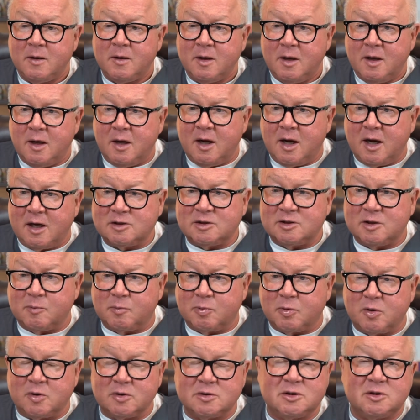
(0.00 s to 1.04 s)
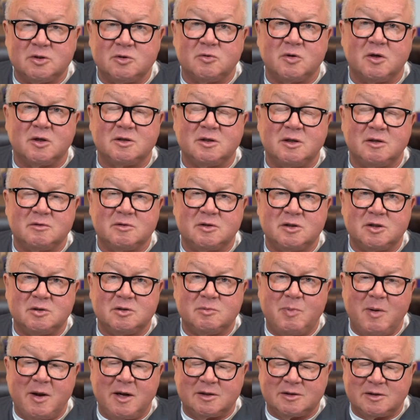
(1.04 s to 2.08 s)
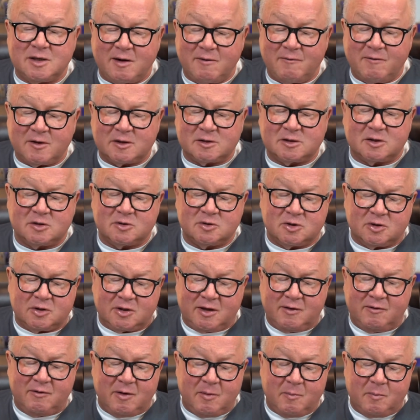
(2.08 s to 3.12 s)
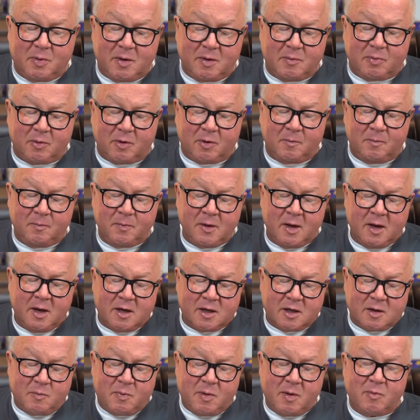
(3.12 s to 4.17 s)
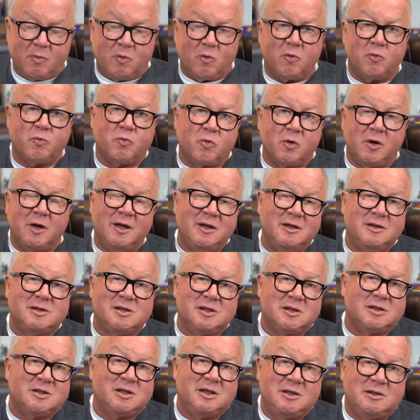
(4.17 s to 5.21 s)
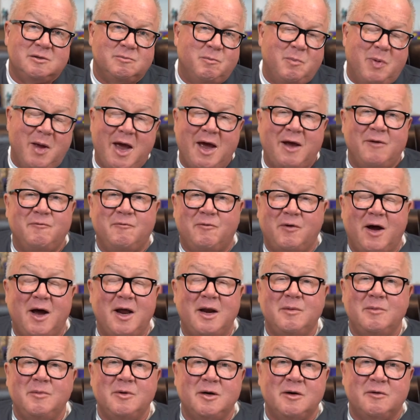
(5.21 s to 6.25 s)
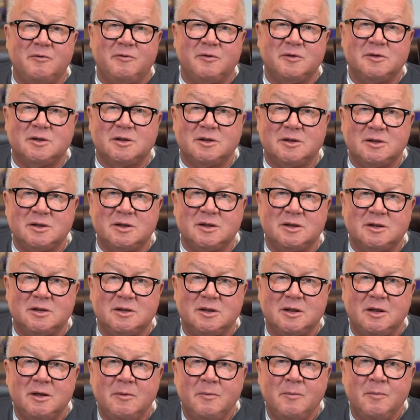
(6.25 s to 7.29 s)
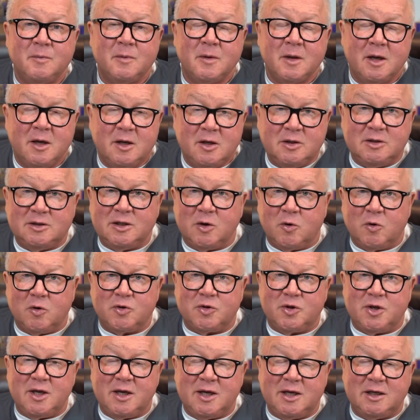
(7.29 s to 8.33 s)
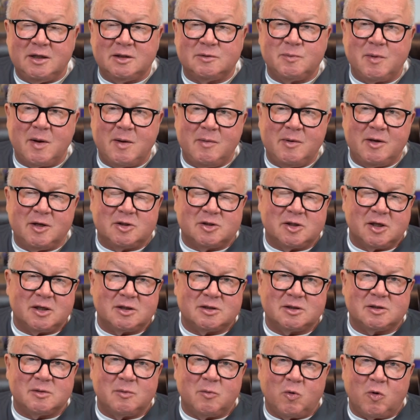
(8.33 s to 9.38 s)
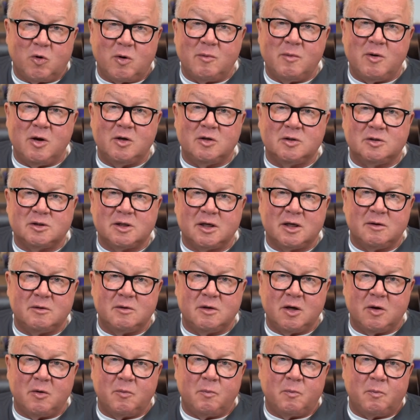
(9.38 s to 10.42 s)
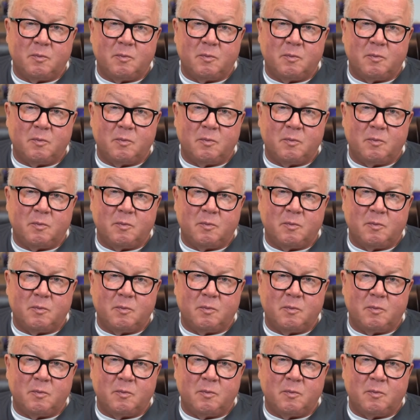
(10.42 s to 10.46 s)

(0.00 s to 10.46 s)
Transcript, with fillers: uh, osteoporosis drugs have such bad side effects because you're giving them people to people with really just these bad vitamin deficiencies. You deal with these, maybe adjust some hormones that you know,